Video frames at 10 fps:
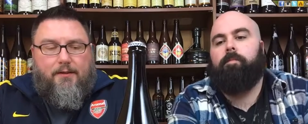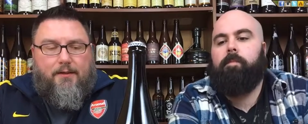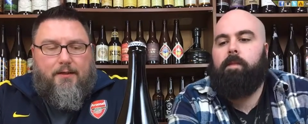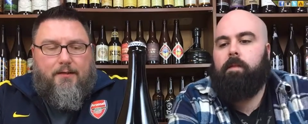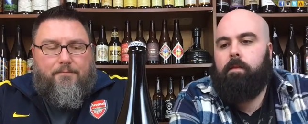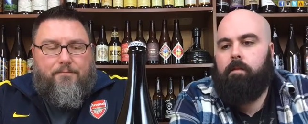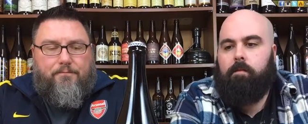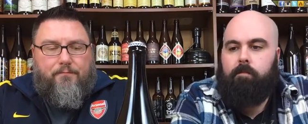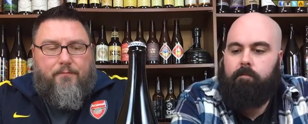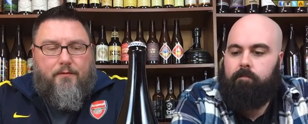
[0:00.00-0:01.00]

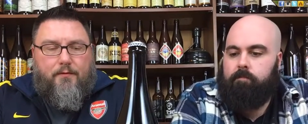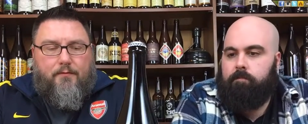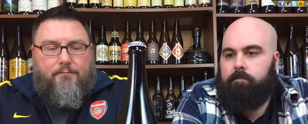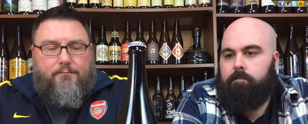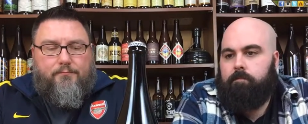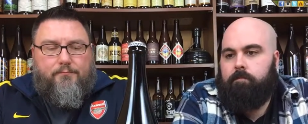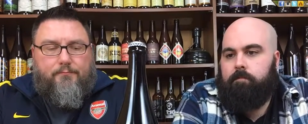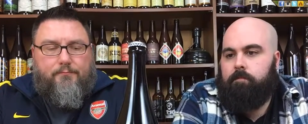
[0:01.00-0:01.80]
Nobody speaks.